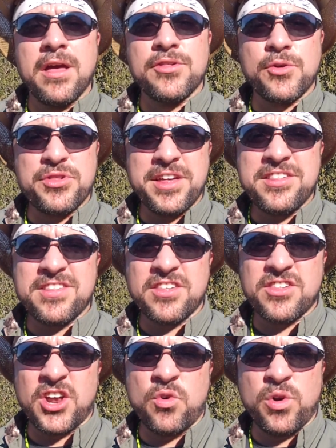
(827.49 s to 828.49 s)
So since the
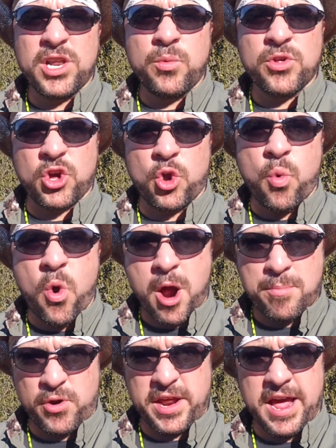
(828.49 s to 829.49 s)
sun really wasn't
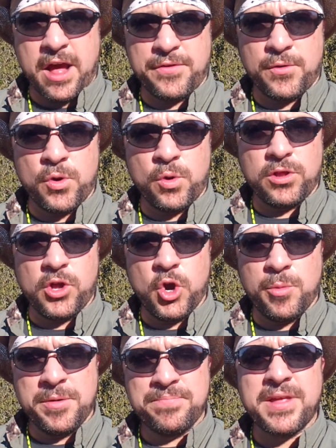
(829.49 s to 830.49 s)
cooperating out there in
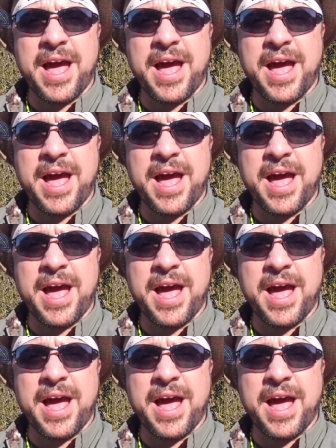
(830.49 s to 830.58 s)
Oklahoma,